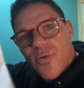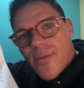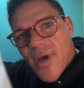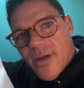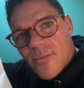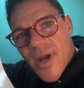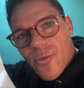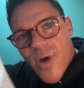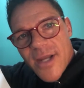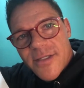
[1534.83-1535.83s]
my
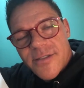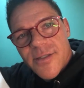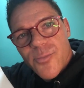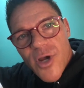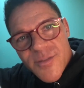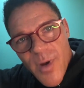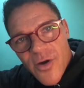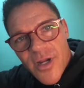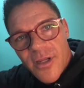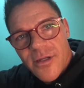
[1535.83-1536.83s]
right to
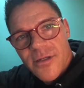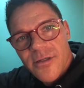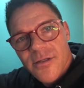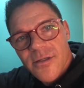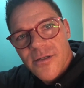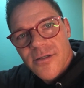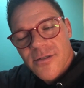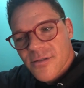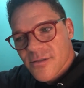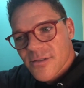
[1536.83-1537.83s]
prosperity.
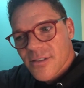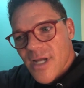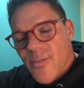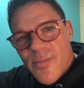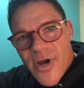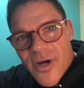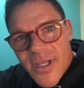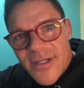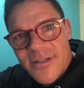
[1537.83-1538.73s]
I'm American.